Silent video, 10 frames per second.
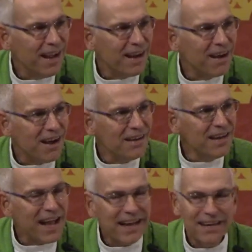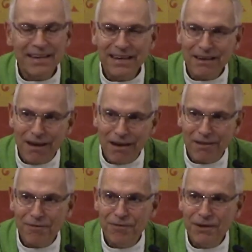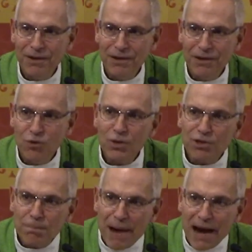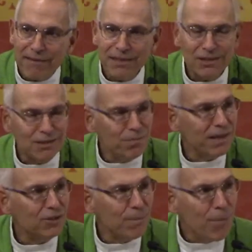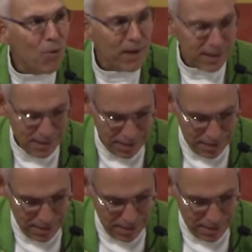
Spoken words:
and unending love to which marriage is meant to point.